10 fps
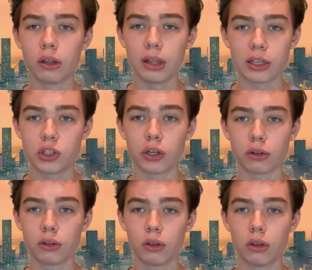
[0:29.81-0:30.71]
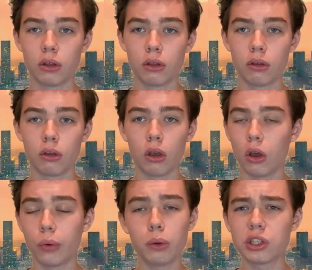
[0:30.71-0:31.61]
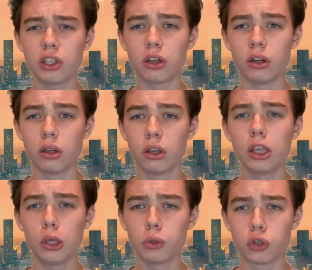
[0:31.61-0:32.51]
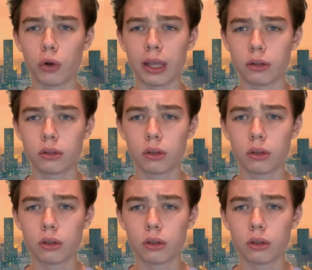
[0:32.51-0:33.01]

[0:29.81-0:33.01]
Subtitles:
last year. Oh, he wasn't good. He was great.